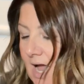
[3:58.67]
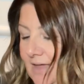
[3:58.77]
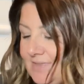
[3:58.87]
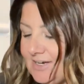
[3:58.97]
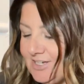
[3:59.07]

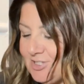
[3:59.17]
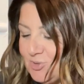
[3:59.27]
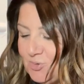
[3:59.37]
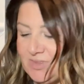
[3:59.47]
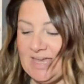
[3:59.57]
And then I
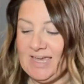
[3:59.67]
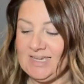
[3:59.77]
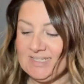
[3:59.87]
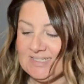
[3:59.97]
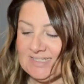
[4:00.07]
saw
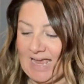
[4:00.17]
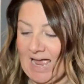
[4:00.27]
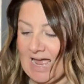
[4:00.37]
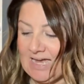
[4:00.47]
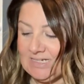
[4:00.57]
this
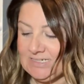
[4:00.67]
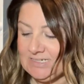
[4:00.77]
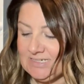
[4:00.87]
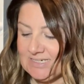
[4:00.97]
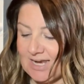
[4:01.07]

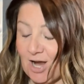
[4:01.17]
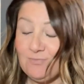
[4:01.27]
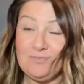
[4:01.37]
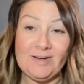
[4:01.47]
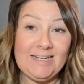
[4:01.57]
and I
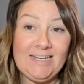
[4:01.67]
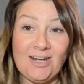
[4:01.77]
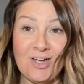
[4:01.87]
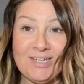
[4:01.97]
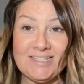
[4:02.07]
really
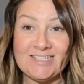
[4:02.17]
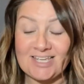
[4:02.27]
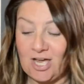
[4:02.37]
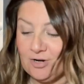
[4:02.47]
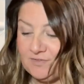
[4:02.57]
liked the
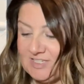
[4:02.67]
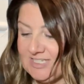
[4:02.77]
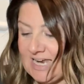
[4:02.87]
colour of this